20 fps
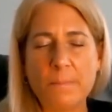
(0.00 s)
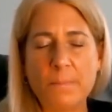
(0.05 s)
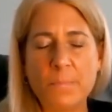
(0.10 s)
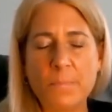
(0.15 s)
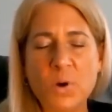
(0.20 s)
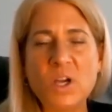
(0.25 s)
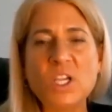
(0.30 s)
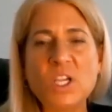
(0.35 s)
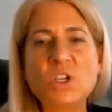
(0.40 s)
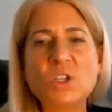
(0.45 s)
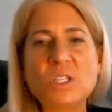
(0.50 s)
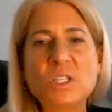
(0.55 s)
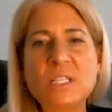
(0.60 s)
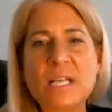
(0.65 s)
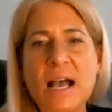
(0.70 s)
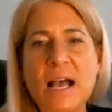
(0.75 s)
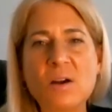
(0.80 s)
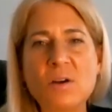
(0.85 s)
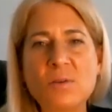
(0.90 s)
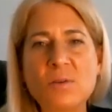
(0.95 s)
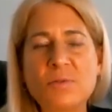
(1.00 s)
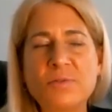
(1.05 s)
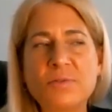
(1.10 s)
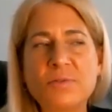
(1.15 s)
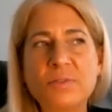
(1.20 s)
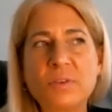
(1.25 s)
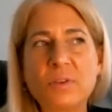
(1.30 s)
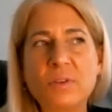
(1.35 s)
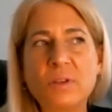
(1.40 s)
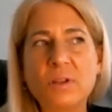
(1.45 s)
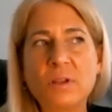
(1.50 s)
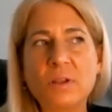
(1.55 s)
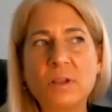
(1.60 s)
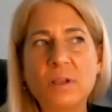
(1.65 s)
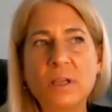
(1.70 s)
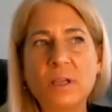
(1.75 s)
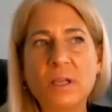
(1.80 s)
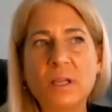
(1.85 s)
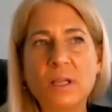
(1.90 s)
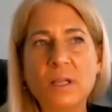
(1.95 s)
Put yourself
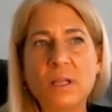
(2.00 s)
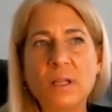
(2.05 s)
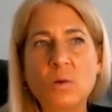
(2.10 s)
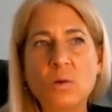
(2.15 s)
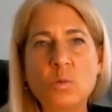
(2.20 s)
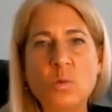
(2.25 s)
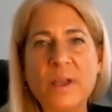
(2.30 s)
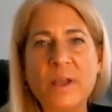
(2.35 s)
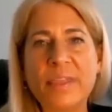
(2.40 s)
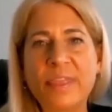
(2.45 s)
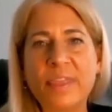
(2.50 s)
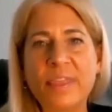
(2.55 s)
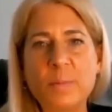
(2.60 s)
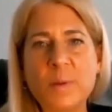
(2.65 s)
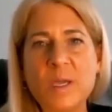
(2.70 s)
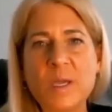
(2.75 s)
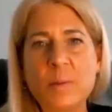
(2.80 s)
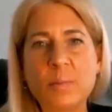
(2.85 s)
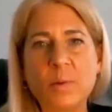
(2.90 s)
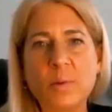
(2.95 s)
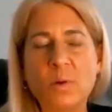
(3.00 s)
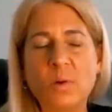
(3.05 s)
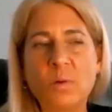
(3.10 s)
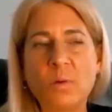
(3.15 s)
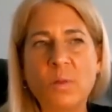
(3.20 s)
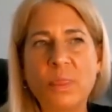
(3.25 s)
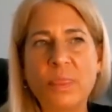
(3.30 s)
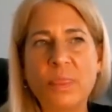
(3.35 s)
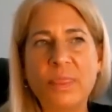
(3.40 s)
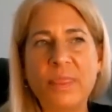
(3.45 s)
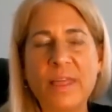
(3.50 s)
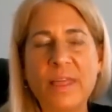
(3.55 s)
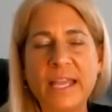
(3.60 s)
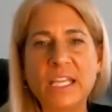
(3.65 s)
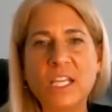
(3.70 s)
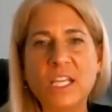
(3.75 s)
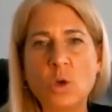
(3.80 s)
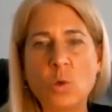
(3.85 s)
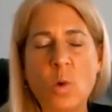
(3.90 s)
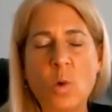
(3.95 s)
with the people that
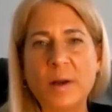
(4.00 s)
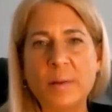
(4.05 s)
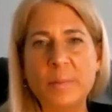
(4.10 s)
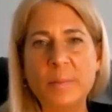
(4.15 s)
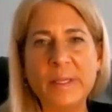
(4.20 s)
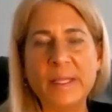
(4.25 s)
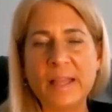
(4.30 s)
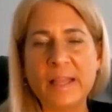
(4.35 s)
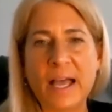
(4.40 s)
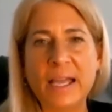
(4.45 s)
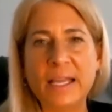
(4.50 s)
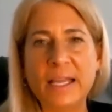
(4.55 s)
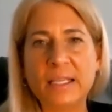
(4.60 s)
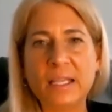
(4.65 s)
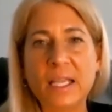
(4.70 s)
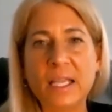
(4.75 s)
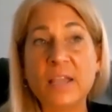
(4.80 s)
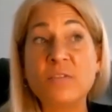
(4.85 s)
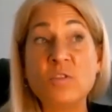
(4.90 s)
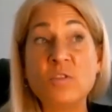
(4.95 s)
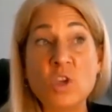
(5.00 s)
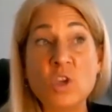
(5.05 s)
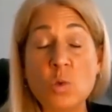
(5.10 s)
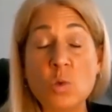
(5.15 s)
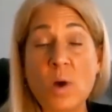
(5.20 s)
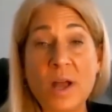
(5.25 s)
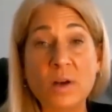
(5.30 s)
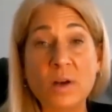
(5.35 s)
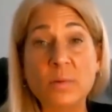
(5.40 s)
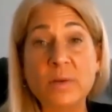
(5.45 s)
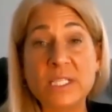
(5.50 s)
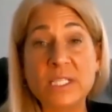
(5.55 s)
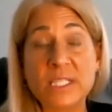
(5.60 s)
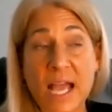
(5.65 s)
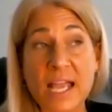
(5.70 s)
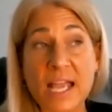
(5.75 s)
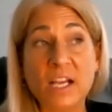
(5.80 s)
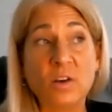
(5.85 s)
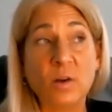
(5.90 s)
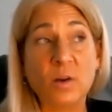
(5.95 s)
you want to be like. If you want to
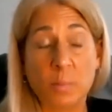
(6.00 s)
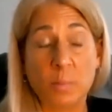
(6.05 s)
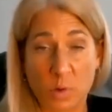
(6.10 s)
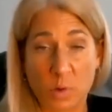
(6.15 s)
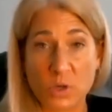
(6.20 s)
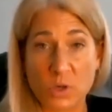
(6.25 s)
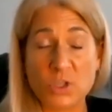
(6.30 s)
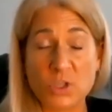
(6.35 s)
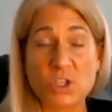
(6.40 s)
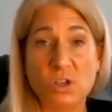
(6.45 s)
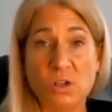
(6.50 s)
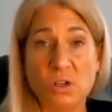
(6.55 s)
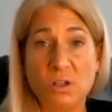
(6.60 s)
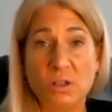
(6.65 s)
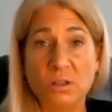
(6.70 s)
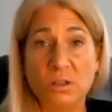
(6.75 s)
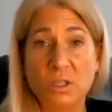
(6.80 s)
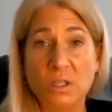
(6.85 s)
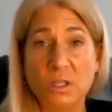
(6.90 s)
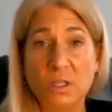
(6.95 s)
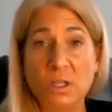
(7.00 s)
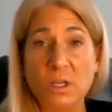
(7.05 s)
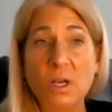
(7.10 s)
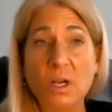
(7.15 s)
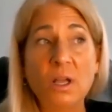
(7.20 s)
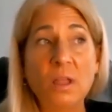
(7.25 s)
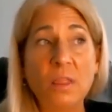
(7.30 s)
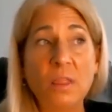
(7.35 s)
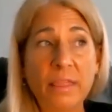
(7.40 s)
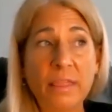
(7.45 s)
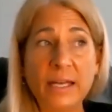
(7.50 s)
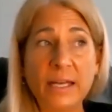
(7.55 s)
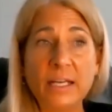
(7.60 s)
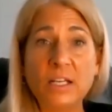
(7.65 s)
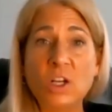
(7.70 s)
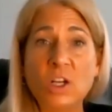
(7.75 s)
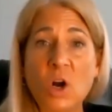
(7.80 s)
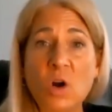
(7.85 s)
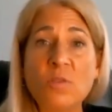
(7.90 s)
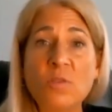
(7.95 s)
retire in Portugal, then
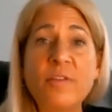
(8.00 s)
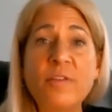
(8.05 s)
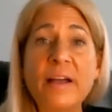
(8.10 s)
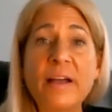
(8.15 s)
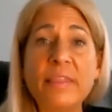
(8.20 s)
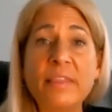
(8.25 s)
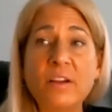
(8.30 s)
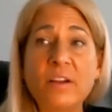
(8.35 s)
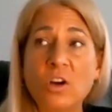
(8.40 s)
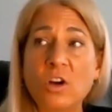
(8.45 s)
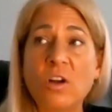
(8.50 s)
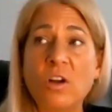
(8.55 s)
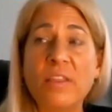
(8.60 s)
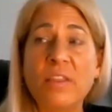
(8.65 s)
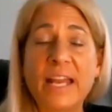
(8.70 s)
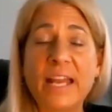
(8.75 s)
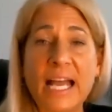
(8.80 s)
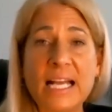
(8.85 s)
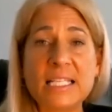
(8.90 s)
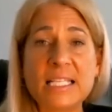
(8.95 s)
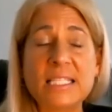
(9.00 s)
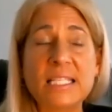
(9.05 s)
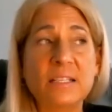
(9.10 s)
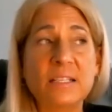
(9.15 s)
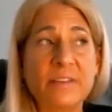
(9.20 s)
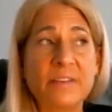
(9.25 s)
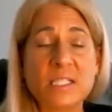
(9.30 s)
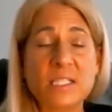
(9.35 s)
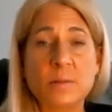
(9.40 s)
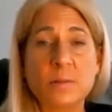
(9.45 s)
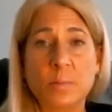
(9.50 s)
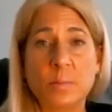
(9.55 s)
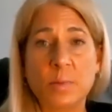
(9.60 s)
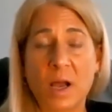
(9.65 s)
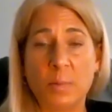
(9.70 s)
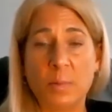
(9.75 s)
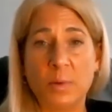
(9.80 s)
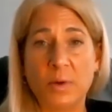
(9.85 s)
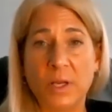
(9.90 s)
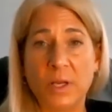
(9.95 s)
go find the girl that has the investment
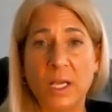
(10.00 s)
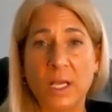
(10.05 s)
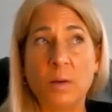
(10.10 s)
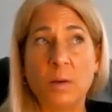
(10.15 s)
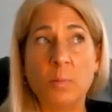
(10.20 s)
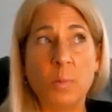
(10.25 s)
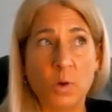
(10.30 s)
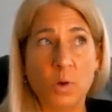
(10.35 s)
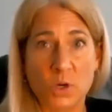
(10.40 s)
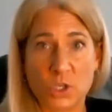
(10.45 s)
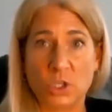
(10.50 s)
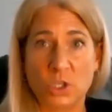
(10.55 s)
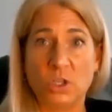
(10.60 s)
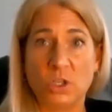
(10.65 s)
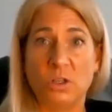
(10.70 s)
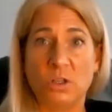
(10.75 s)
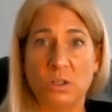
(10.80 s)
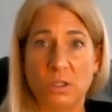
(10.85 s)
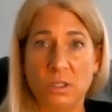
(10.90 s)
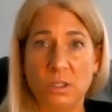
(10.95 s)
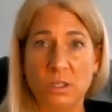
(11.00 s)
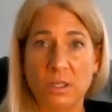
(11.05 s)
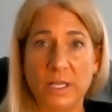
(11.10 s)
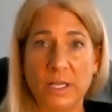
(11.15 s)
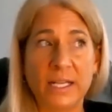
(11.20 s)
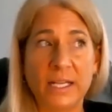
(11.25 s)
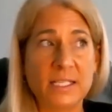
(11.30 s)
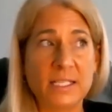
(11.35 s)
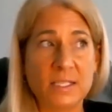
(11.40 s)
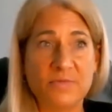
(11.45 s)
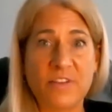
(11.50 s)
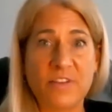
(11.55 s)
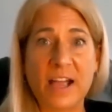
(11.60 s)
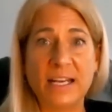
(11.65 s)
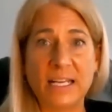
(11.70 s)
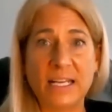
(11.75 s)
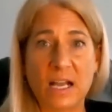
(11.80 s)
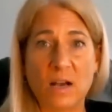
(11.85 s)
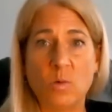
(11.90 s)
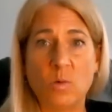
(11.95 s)
property in Portugal and
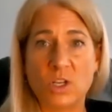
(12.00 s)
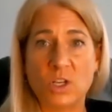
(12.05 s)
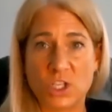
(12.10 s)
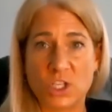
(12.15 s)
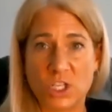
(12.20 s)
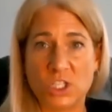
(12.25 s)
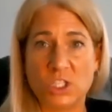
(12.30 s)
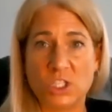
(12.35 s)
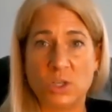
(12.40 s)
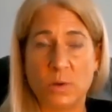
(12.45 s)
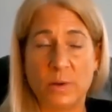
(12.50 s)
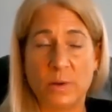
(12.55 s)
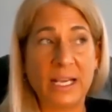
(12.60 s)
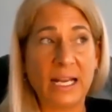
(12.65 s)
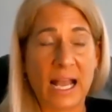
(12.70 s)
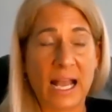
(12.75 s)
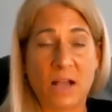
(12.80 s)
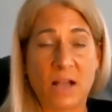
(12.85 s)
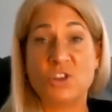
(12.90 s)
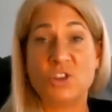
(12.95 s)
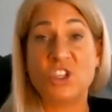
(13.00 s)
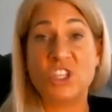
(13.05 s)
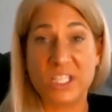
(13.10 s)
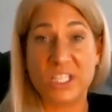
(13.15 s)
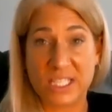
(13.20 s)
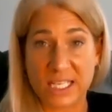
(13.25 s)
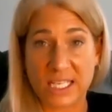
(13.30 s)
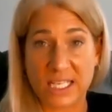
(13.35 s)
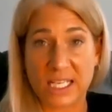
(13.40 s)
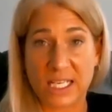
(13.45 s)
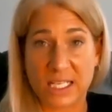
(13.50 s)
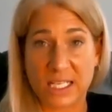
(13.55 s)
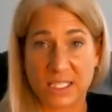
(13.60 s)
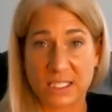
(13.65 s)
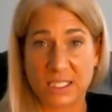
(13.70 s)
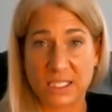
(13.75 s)
find out what she's doing and how she did it.